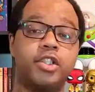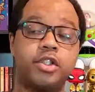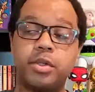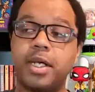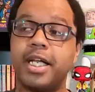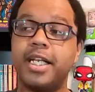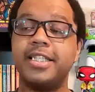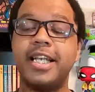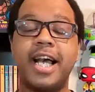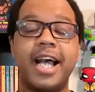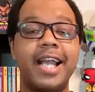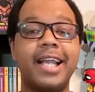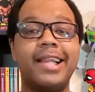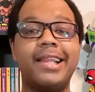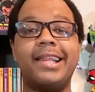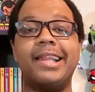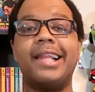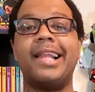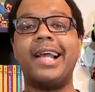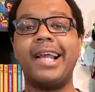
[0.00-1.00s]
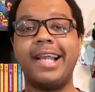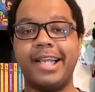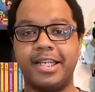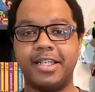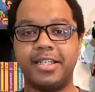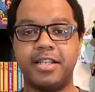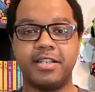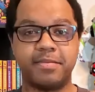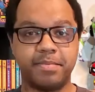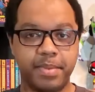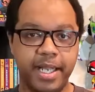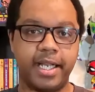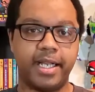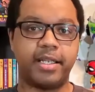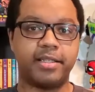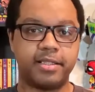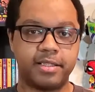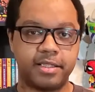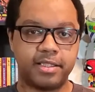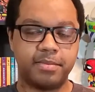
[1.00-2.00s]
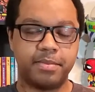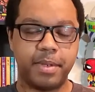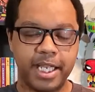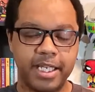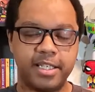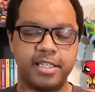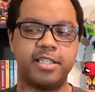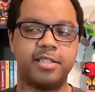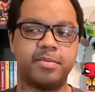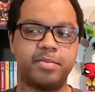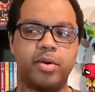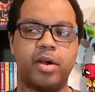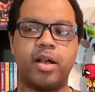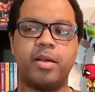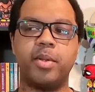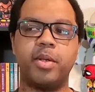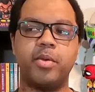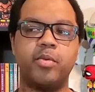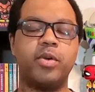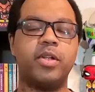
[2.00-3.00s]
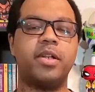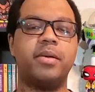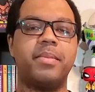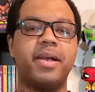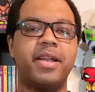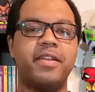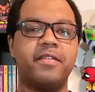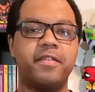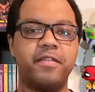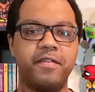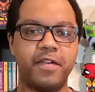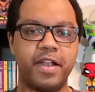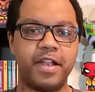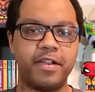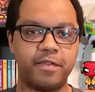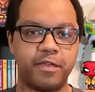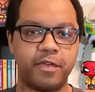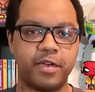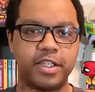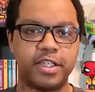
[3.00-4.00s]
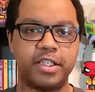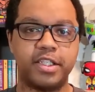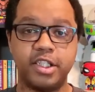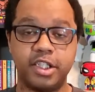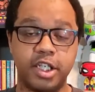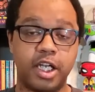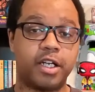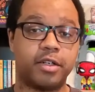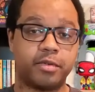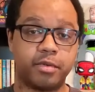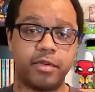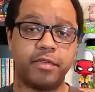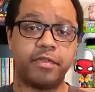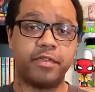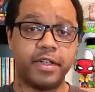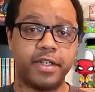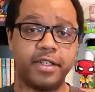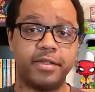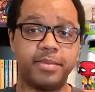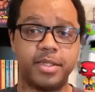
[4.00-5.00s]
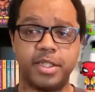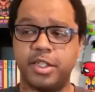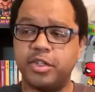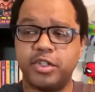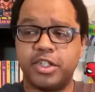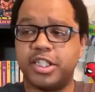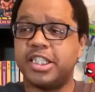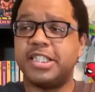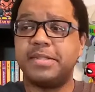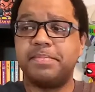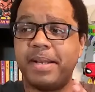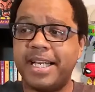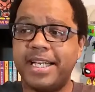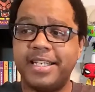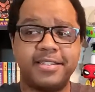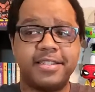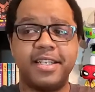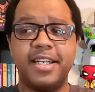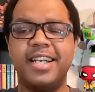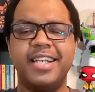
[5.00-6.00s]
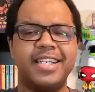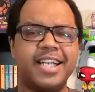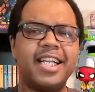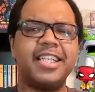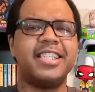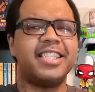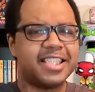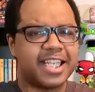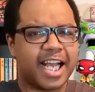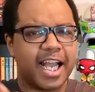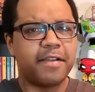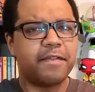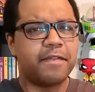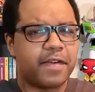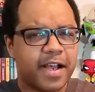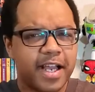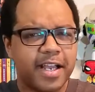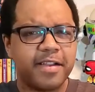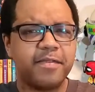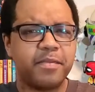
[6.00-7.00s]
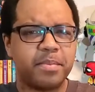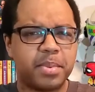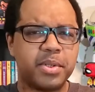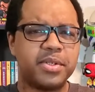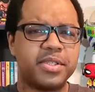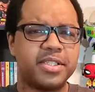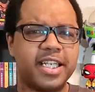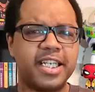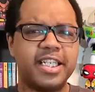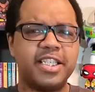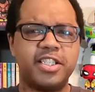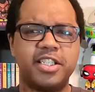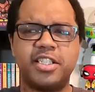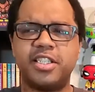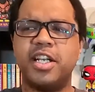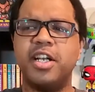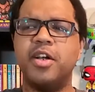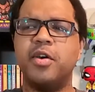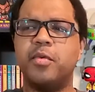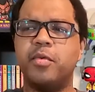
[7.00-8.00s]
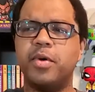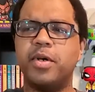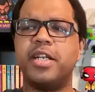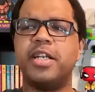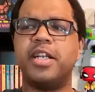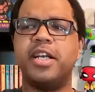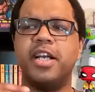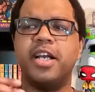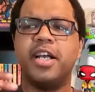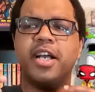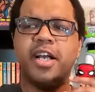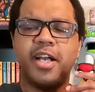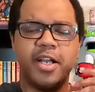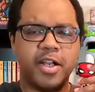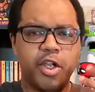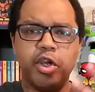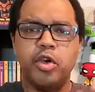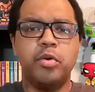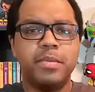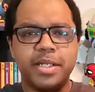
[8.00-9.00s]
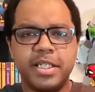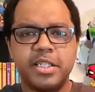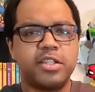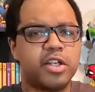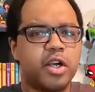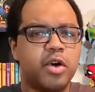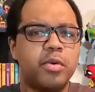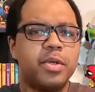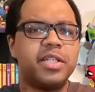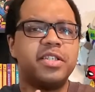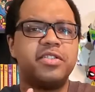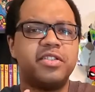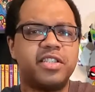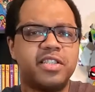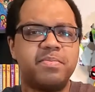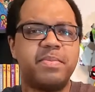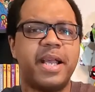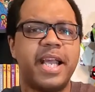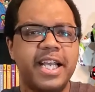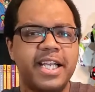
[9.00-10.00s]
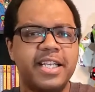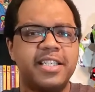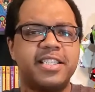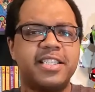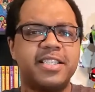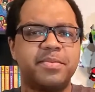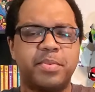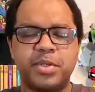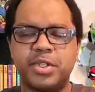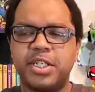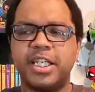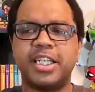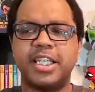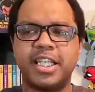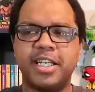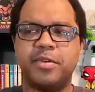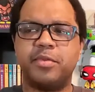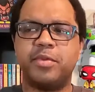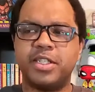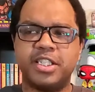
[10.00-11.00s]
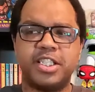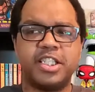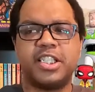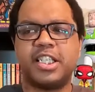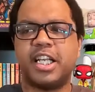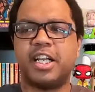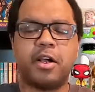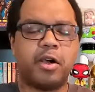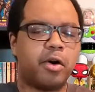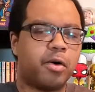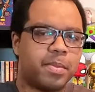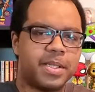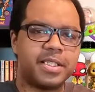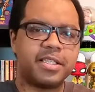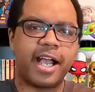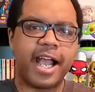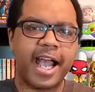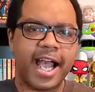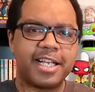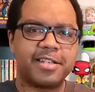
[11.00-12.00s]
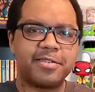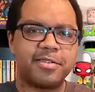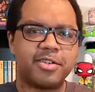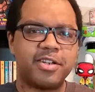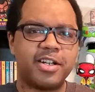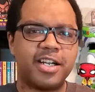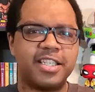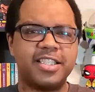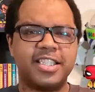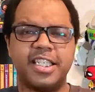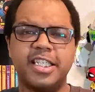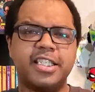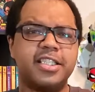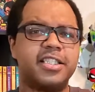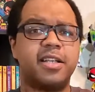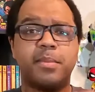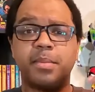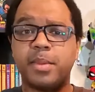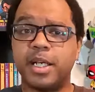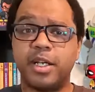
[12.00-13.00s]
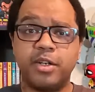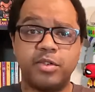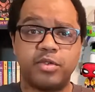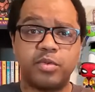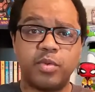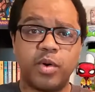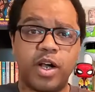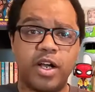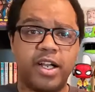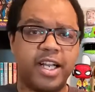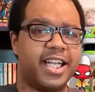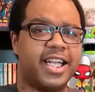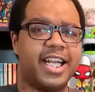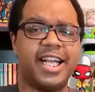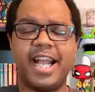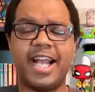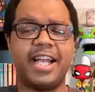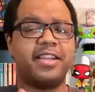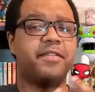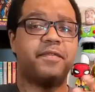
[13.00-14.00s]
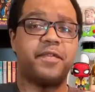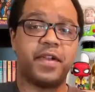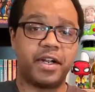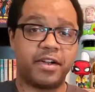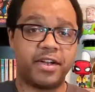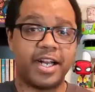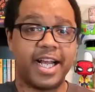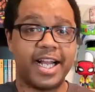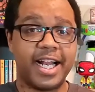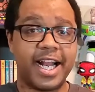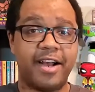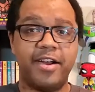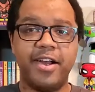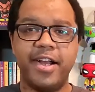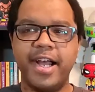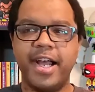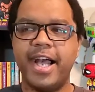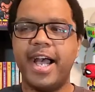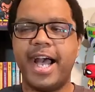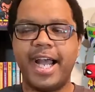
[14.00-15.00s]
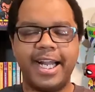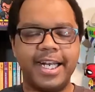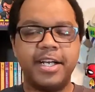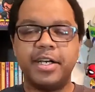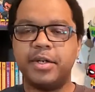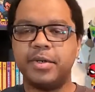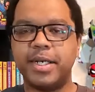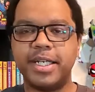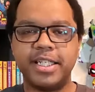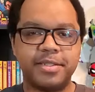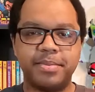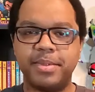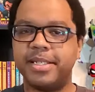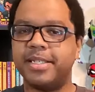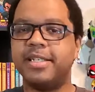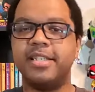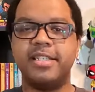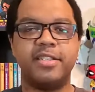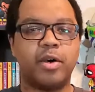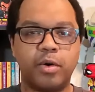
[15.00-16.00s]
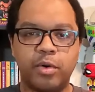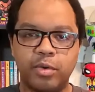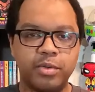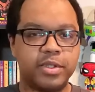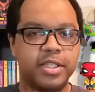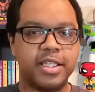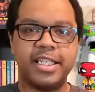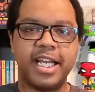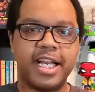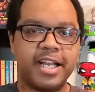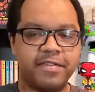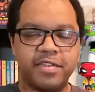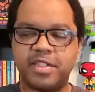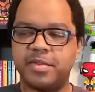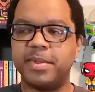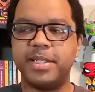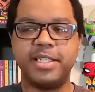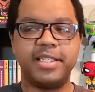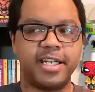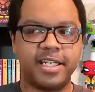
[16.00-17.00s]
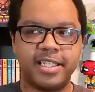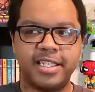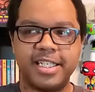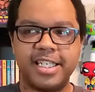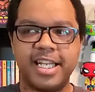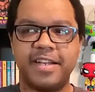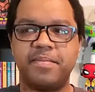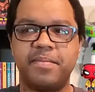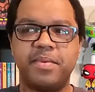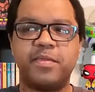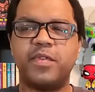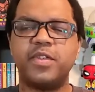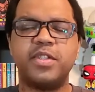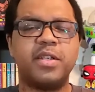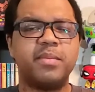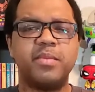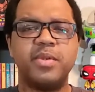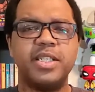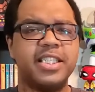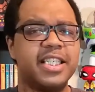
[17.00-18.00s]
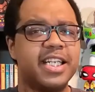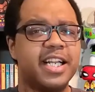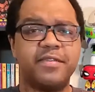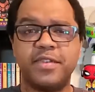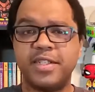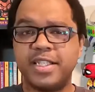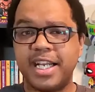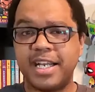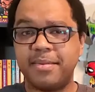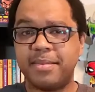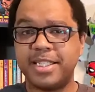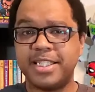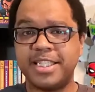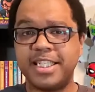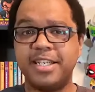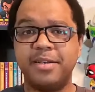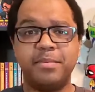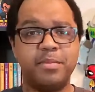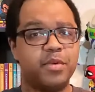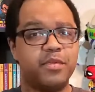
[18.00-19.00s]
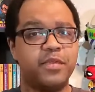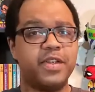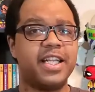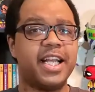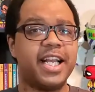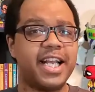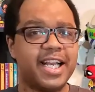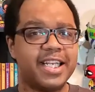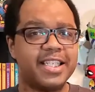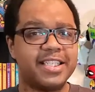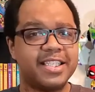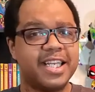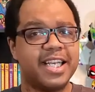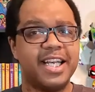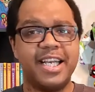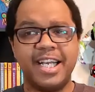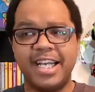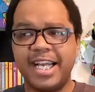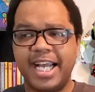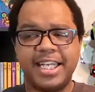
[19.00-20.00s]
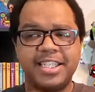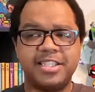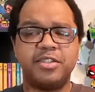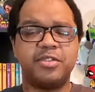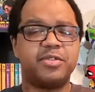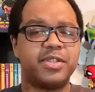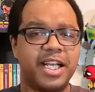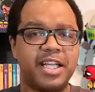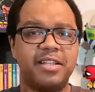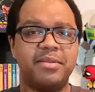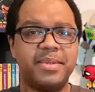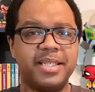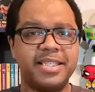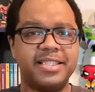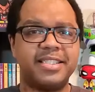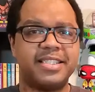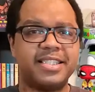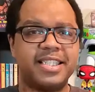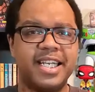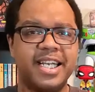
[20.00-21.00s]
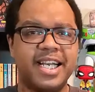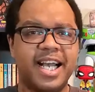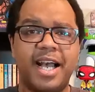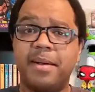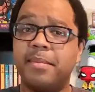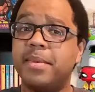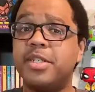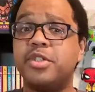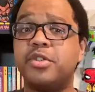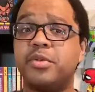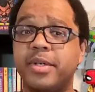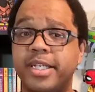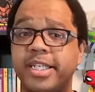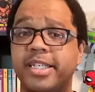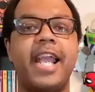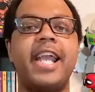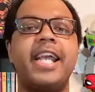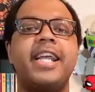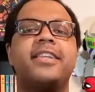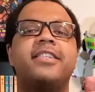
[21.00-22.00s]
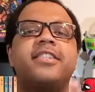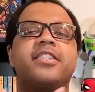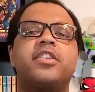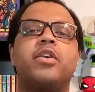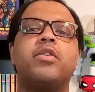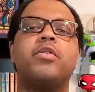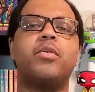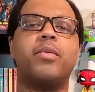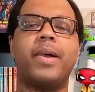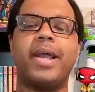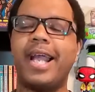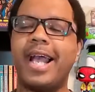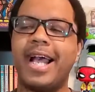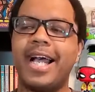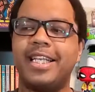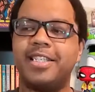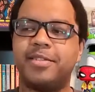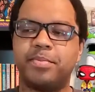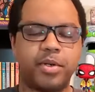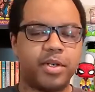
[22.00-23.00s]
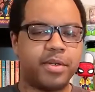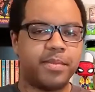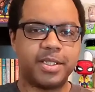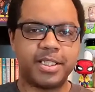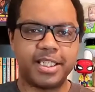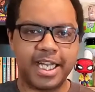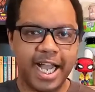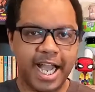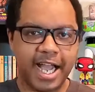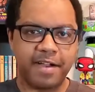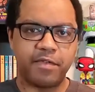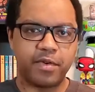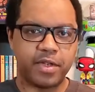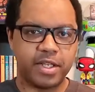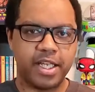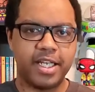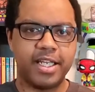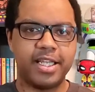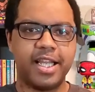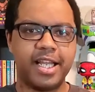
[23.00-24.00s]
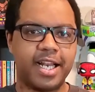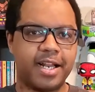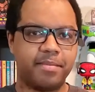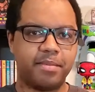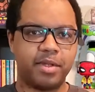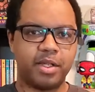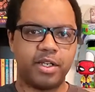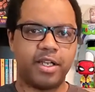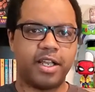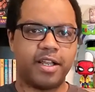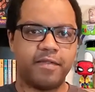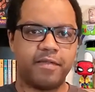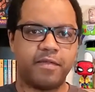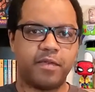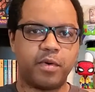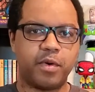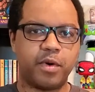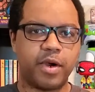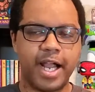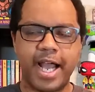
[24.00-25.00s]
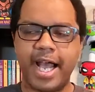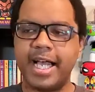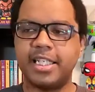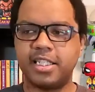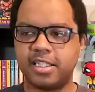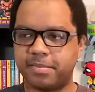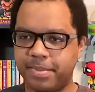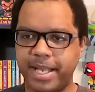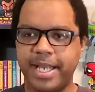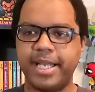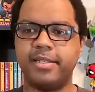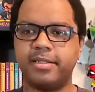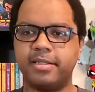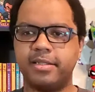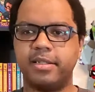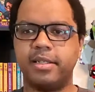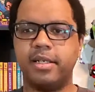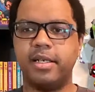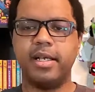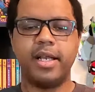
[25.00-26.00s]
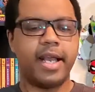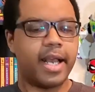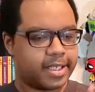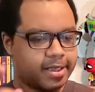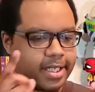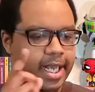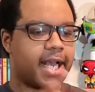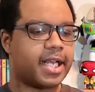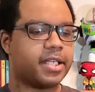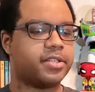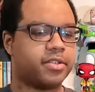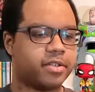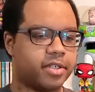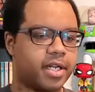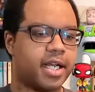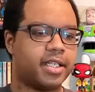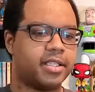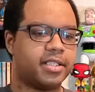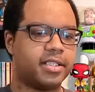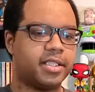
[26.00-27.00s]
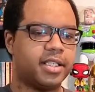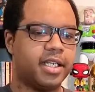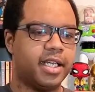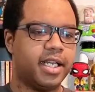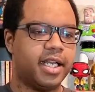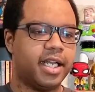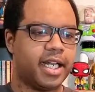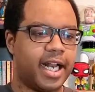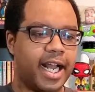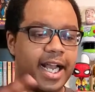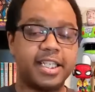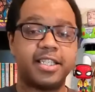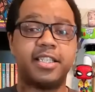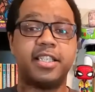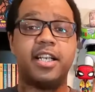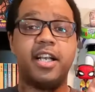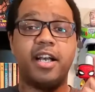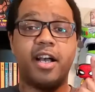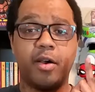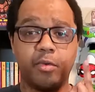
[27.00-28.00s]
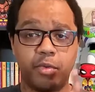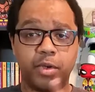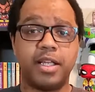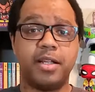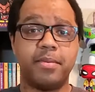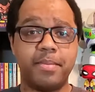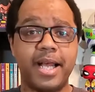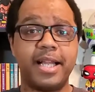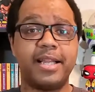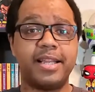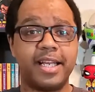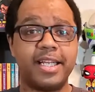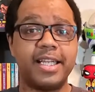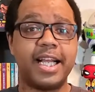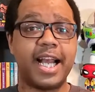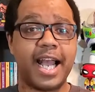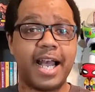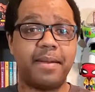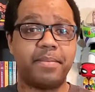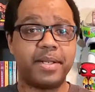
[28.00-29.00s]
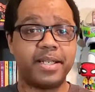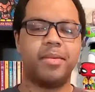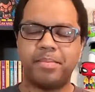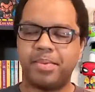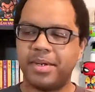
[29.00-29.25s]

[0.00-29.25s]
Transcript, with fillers: So guys, I like space. Space is probably one of my favorite genre films, you know, just space. Not sci-fi per se, just when humans go into space, particularly when it's just like a whole bunch of astronauts and then something goes wrong and then they have to figure that out. I know it's been told to death, it's been done to death, but for some reason every time I see a movie that has has those elements, I'm intrigued. And Stowaway has pretty much everything that I'm looking for. It has space, has astronauts, and it has a really bad thing that happened.